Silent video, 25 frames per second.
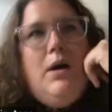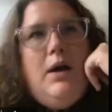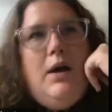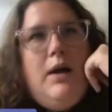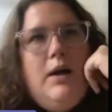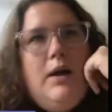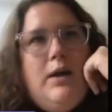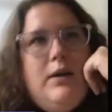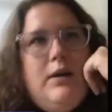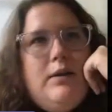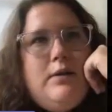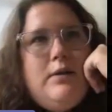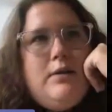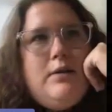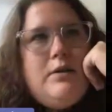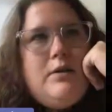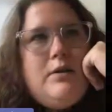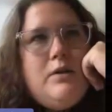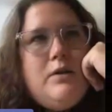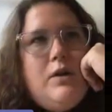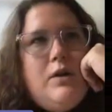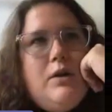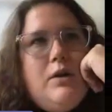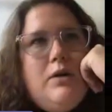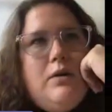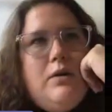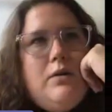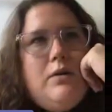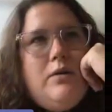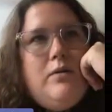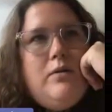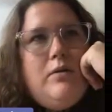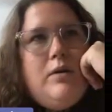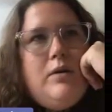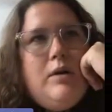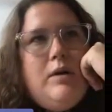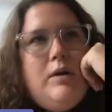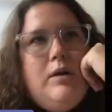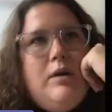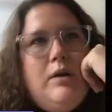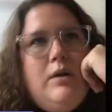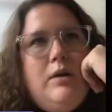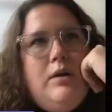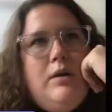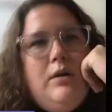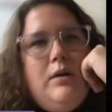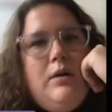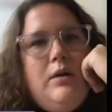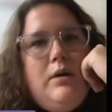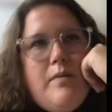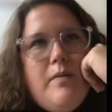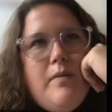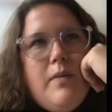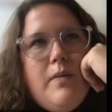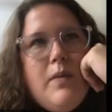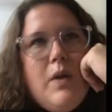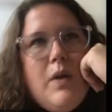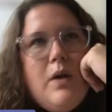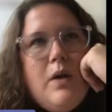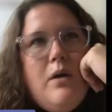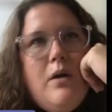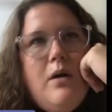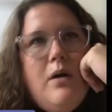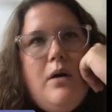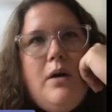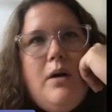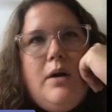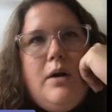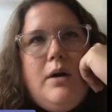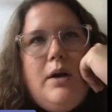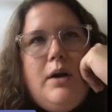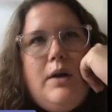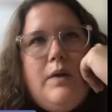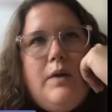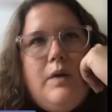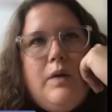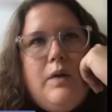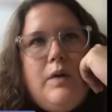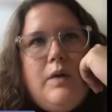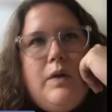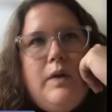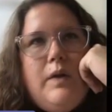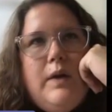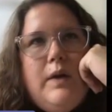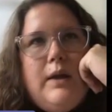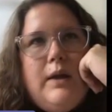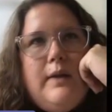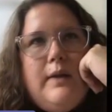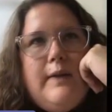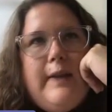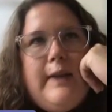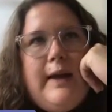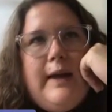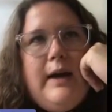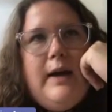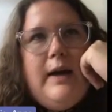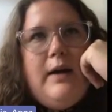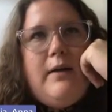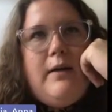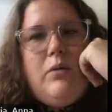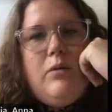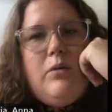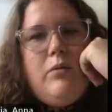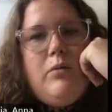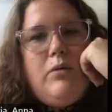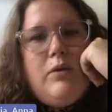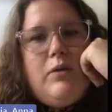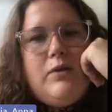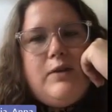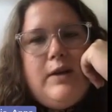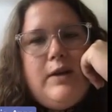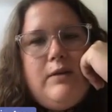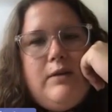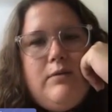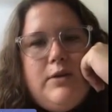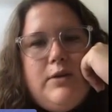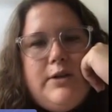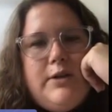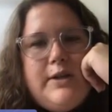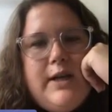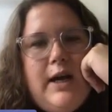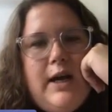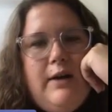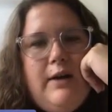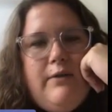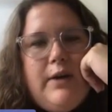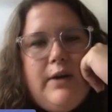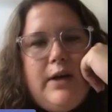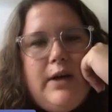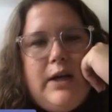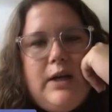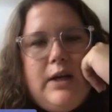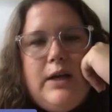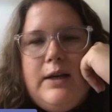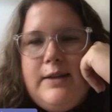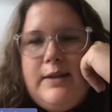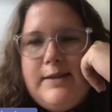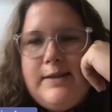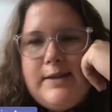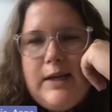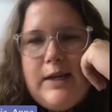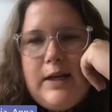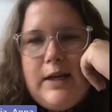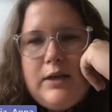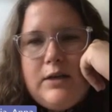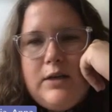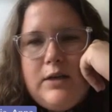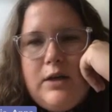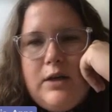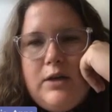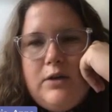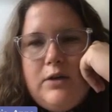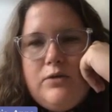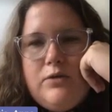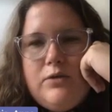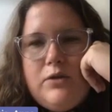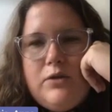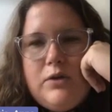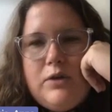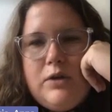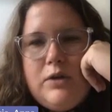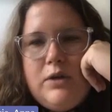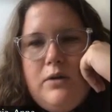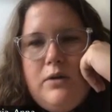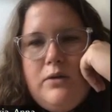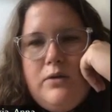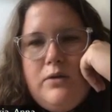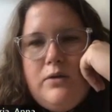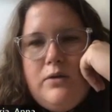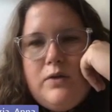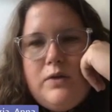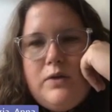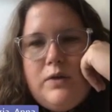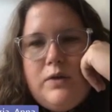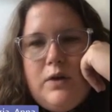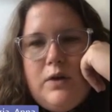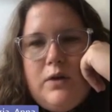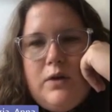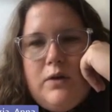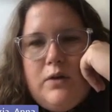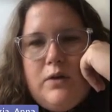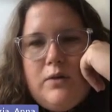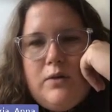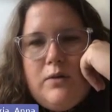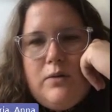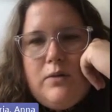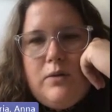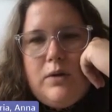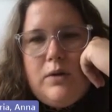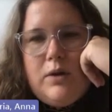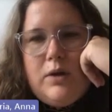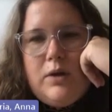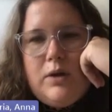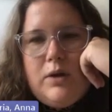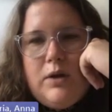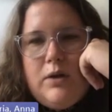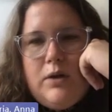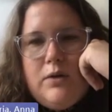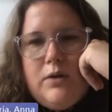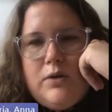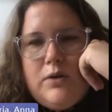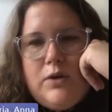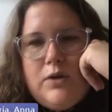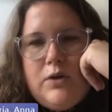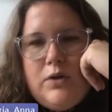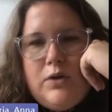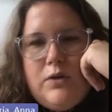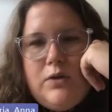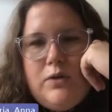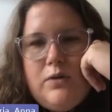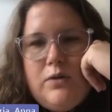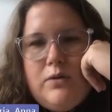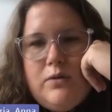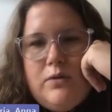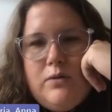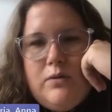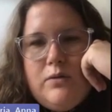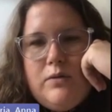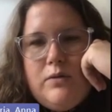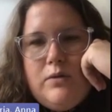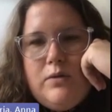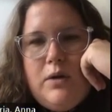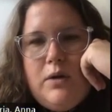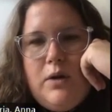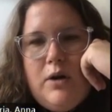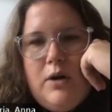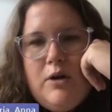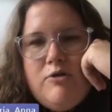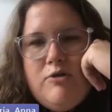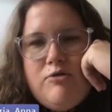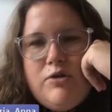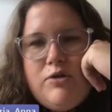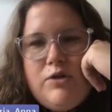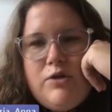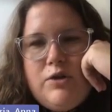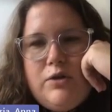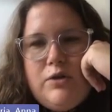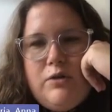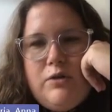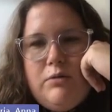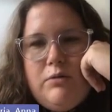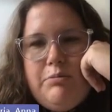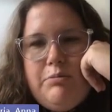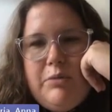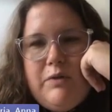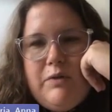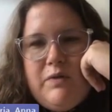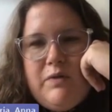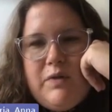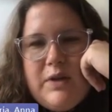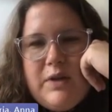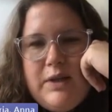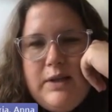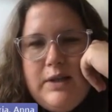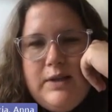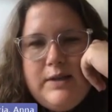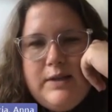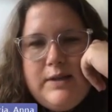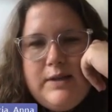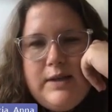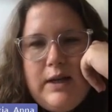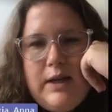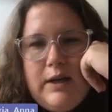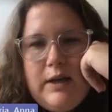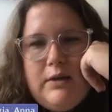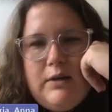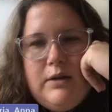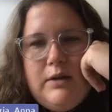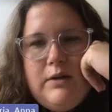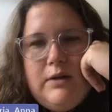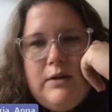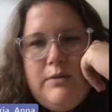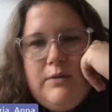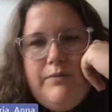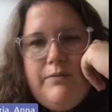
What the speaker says: And so another thing that it said was having an insect host. So we'll go to host group of insect.